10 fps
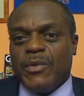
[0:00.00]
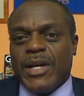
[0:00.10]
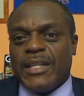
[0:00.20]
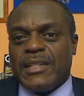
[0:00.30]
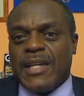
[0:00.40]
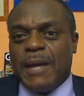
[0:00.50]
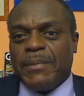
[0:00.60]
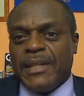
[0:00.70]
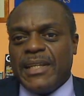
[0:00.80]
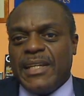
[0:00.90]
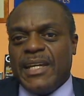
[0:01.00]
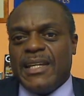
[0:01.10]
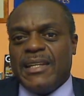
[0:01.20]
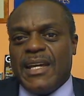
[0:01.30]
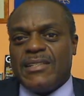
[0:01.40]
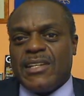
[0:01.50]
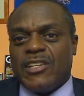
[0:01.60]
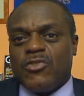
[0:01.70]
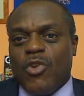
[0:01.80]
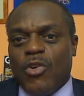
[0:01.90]
We got Dinopoli, and as a
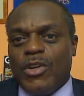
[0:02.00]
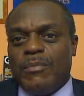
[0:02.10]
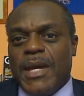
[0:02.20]
controller,